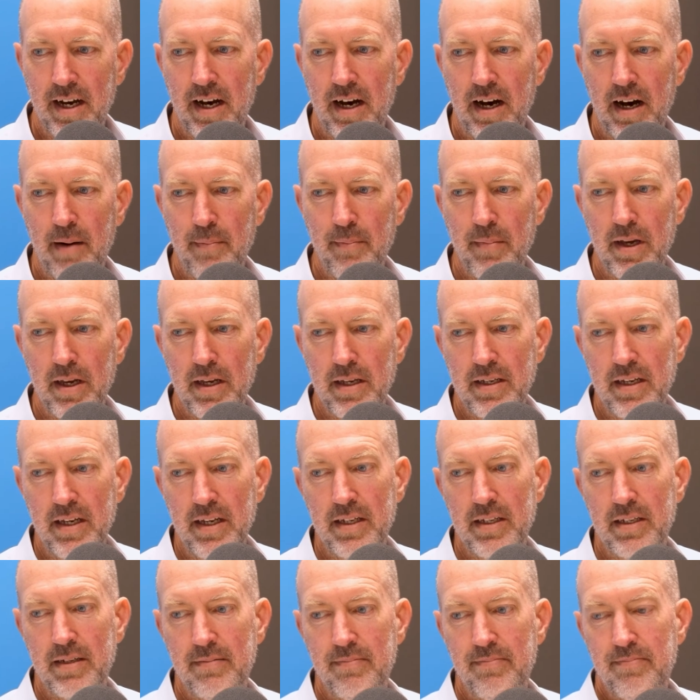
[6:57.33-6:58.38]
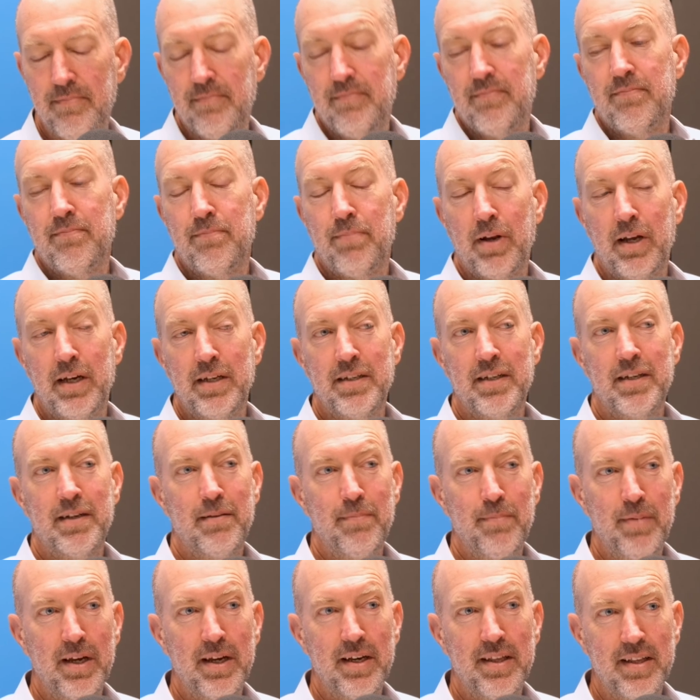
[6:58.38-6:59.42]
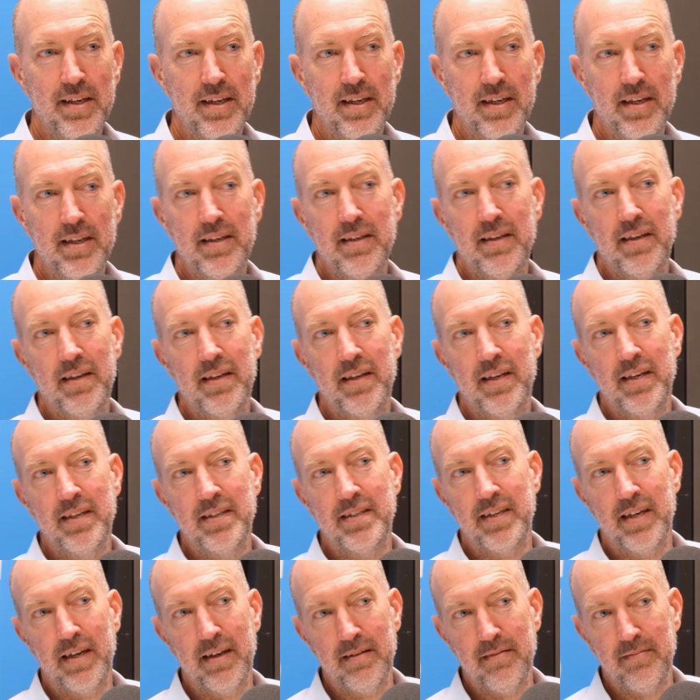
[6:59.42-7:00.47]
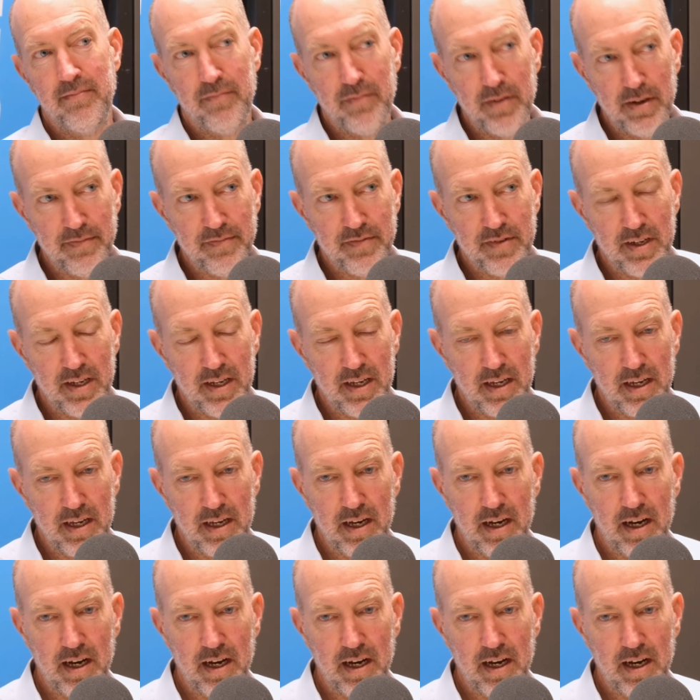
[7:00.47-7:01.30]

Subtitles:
It is pleasant to be in the NZ 50.